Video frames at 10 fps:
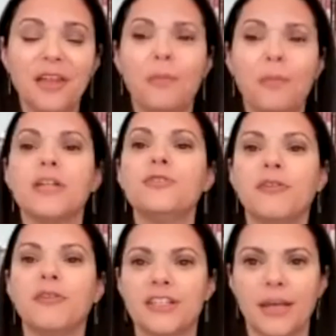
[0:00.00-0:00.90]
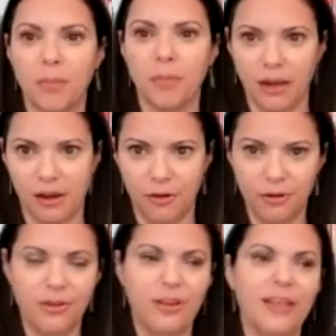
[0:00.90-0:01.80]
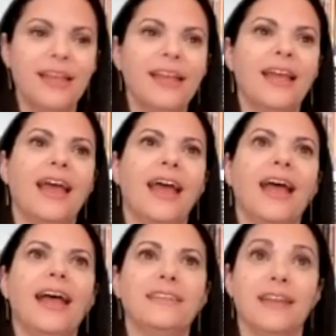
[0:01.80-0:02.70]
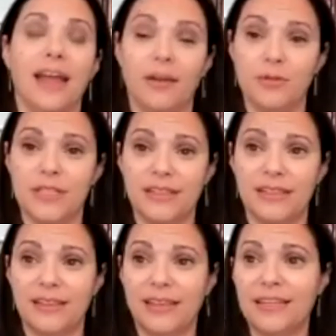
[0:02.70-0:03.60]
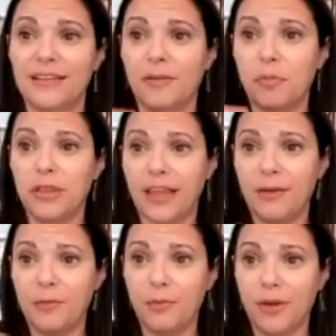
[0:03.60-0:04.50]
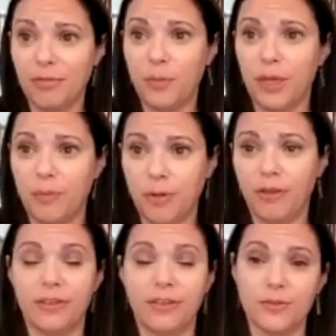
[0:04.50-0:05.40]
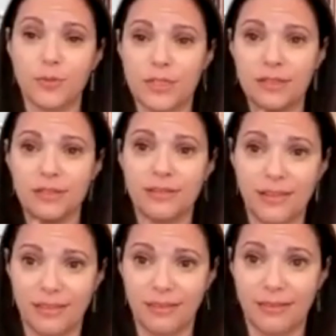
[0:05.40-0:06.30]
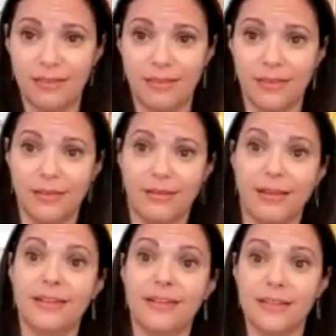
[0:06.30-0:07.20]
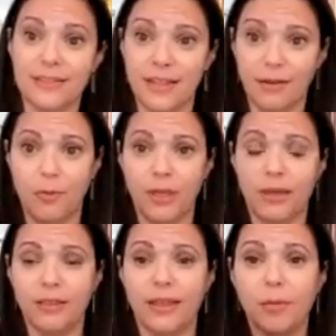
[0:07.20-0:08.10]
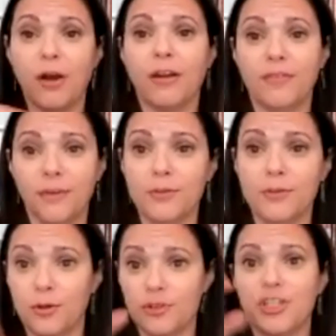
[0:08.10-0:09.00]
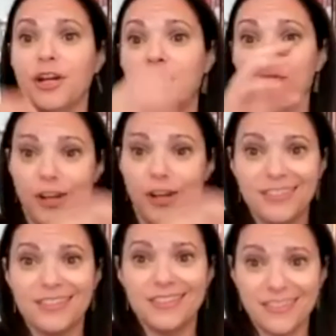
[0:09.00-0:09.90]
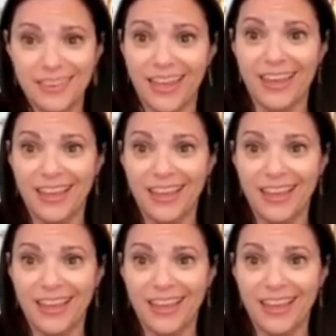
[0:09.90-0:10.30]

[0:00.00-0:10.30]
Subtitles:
a bunch of my friends had mono. And I was in a play with people, and this was in the 90s. And part of it was we were sharing drinks, like